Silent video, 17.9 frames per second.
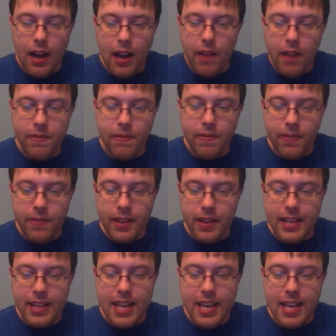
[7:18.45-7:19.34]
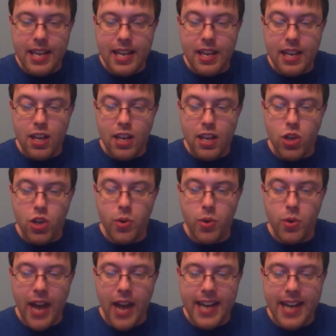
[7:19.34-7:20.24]
of the
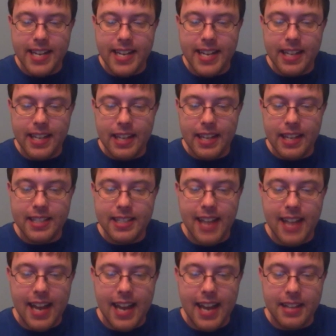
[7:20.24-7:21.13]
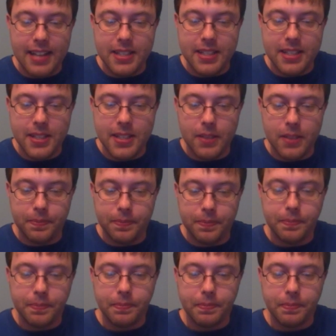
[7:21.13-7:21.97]
United States.